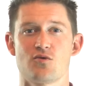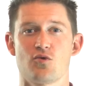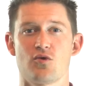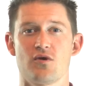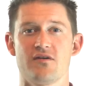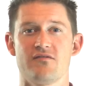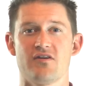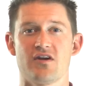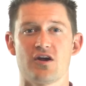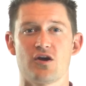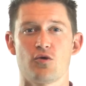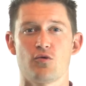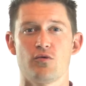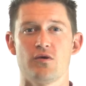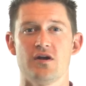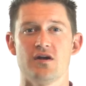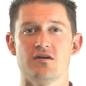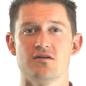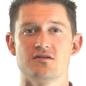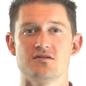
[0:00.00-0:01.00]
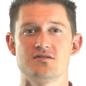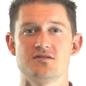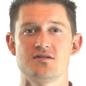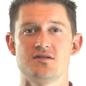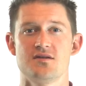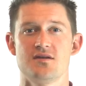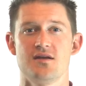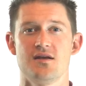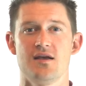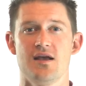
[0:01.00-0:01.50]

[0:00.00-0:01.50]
or even careers,